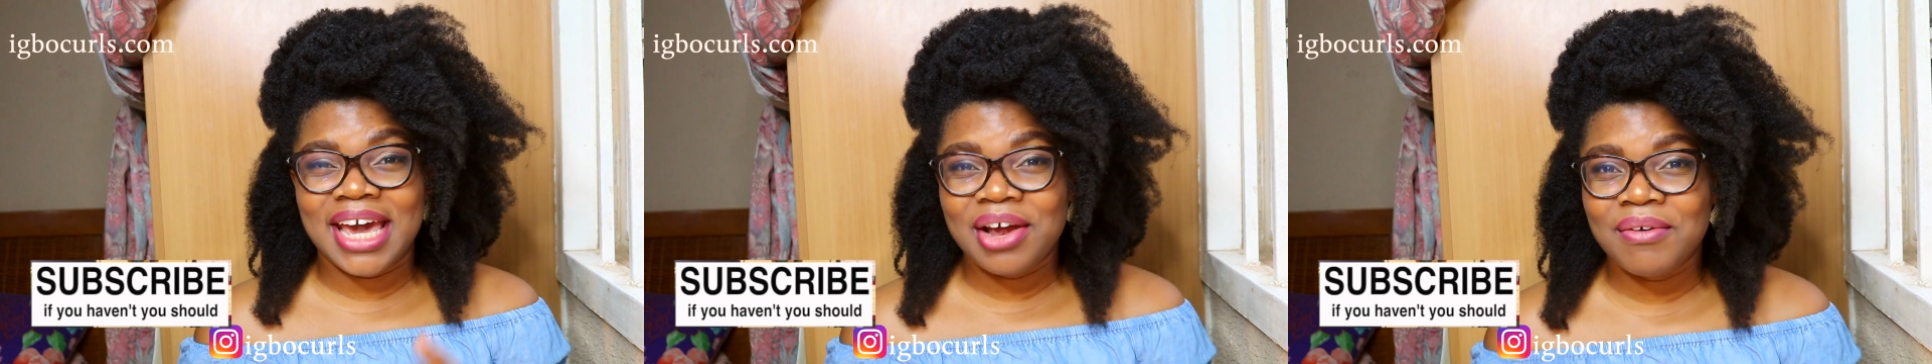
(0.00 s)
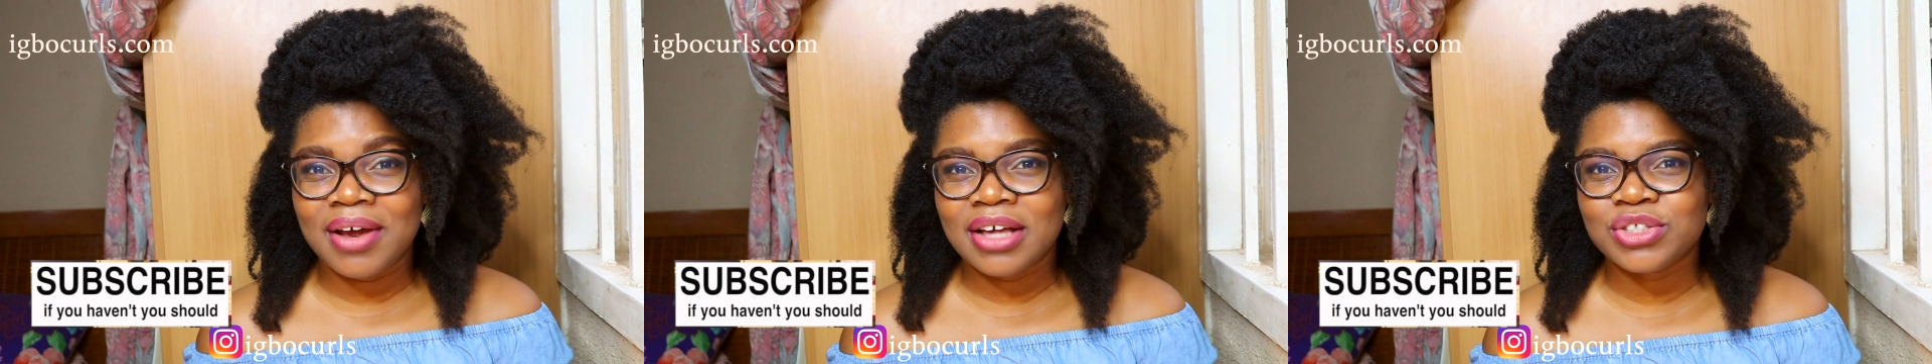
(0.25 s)

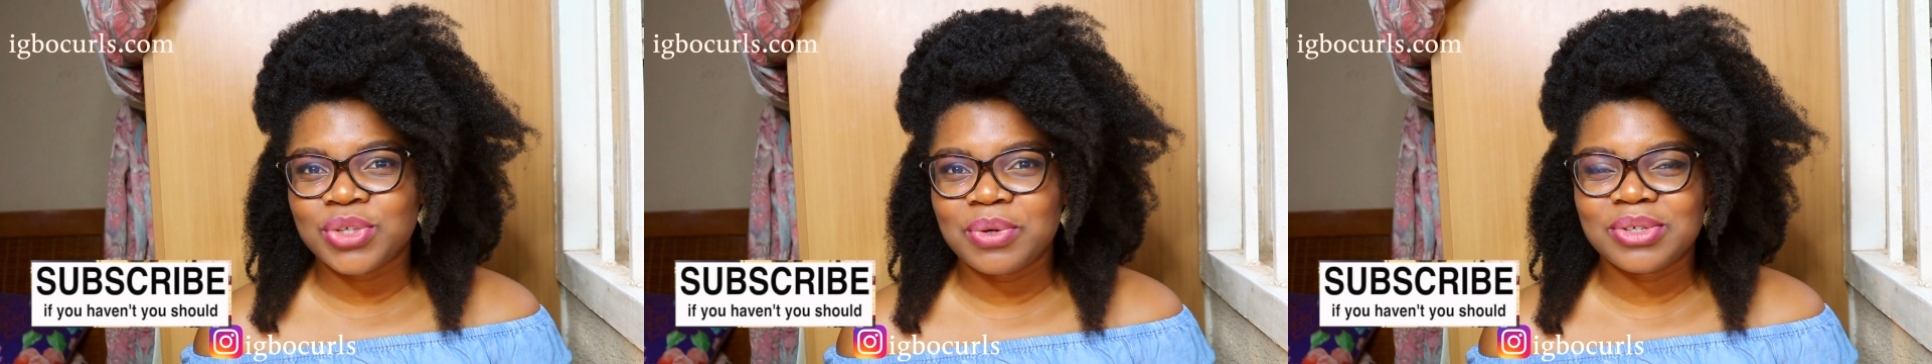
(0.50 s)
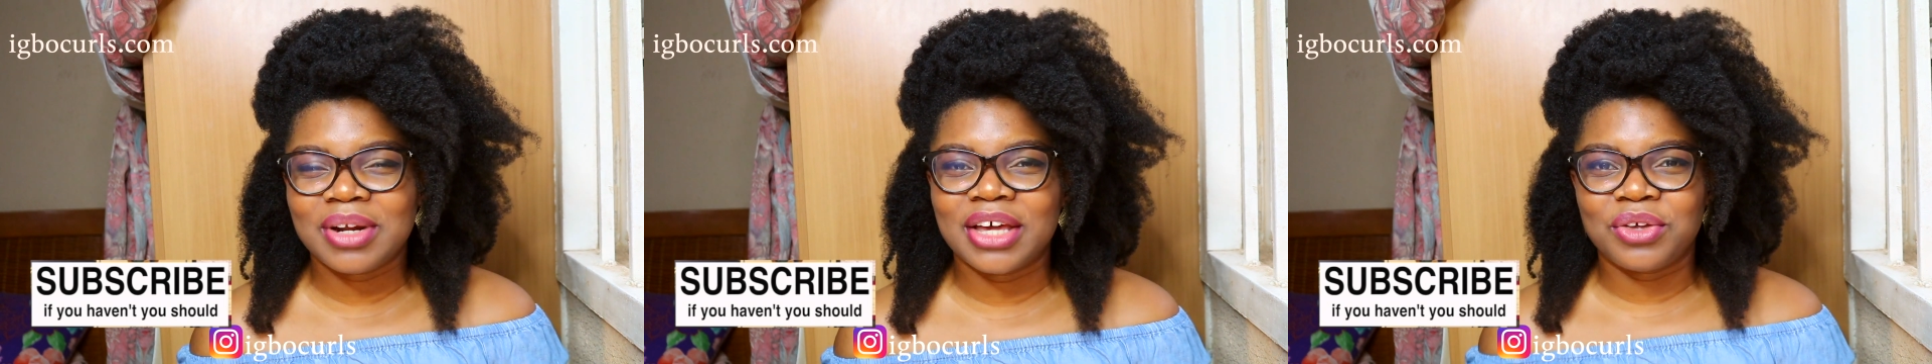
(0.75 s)
area, so
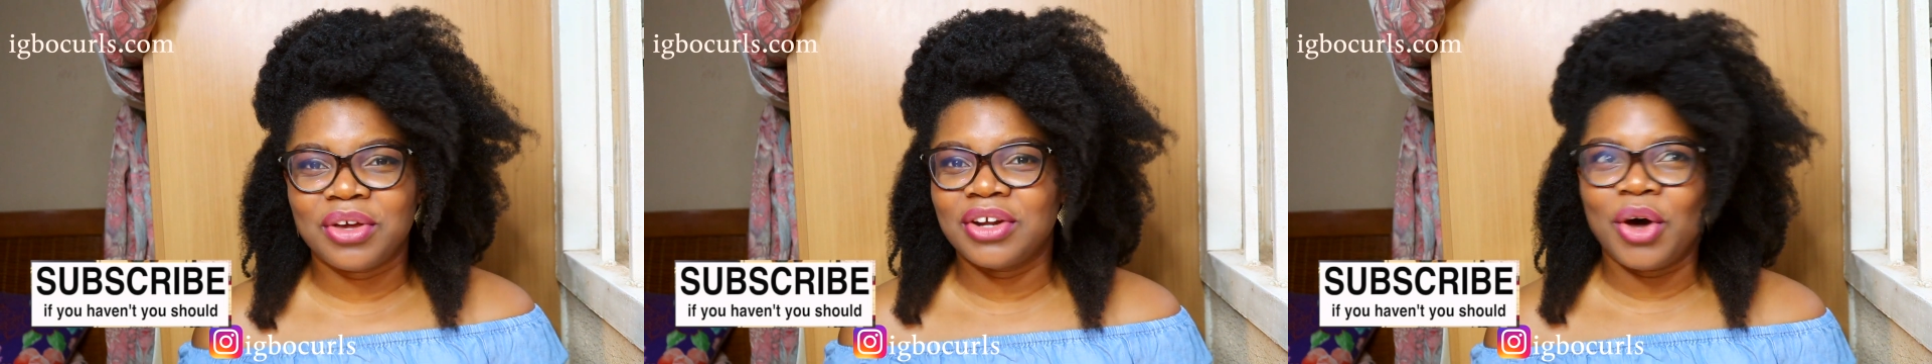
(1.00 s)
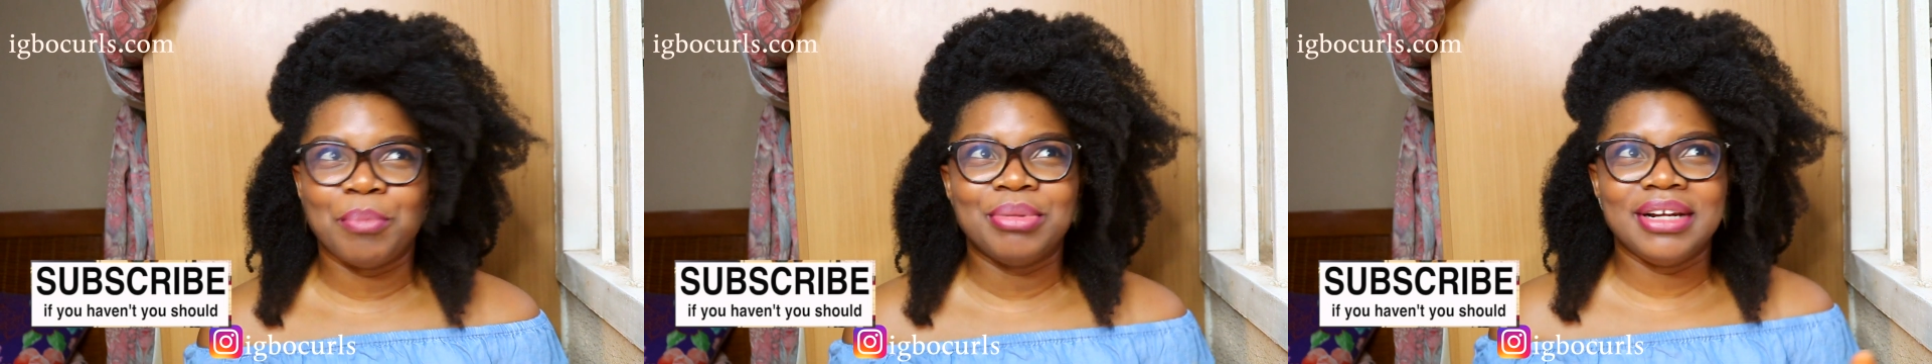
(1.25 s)
it's not like you
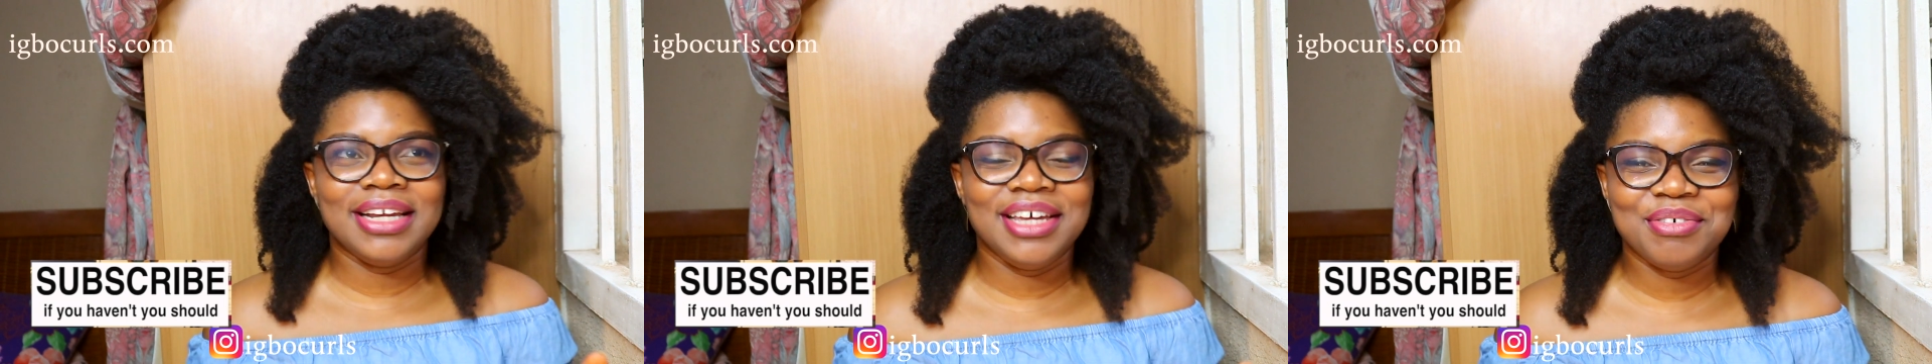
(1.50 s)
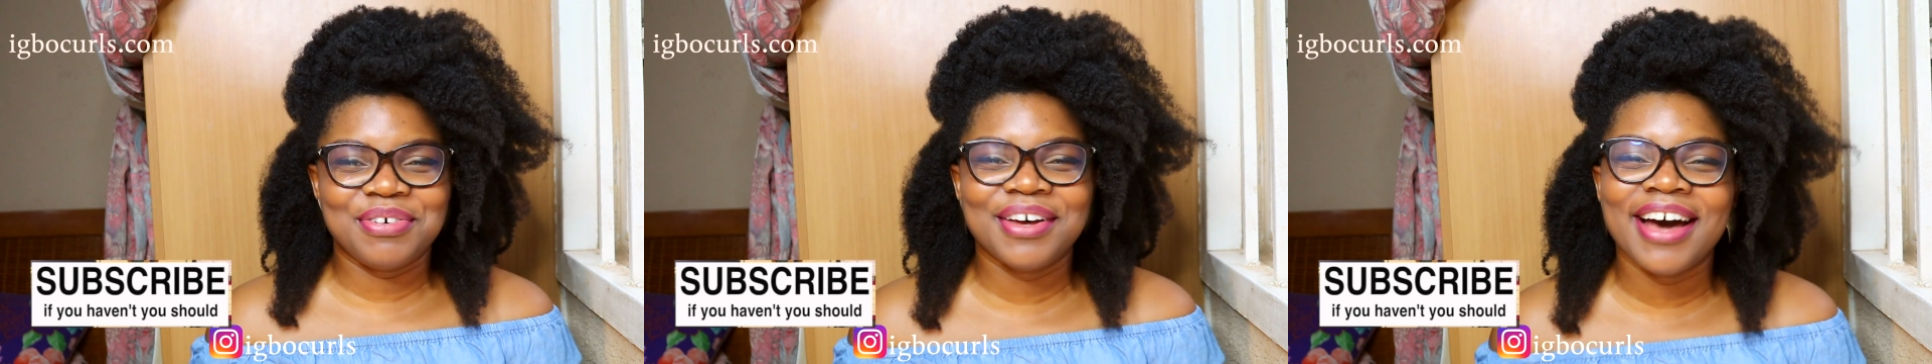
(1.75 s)
can up and
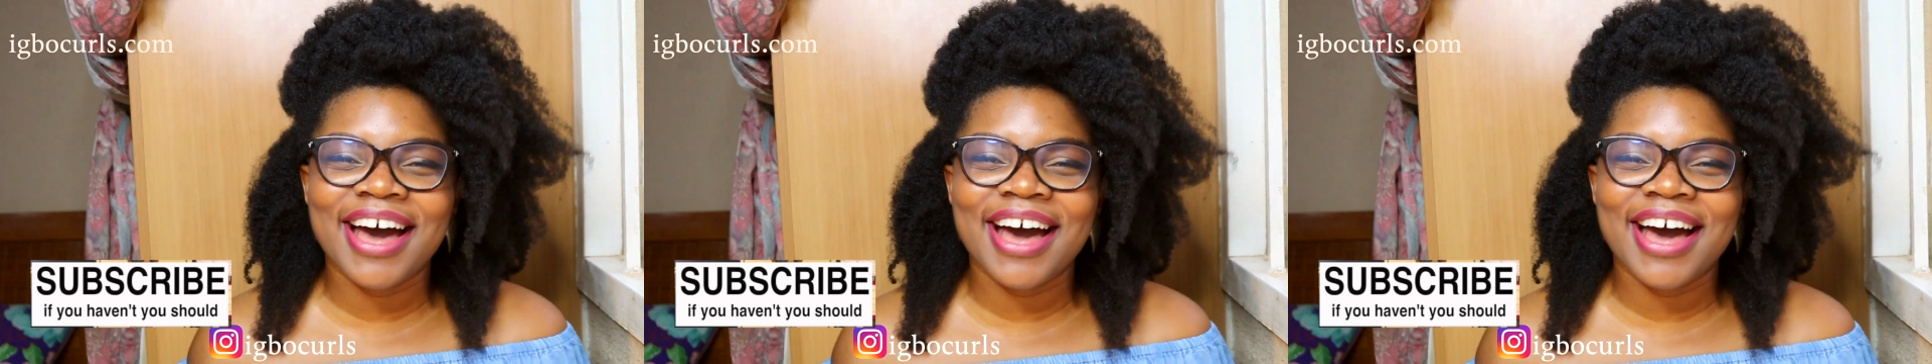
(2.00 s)
leave.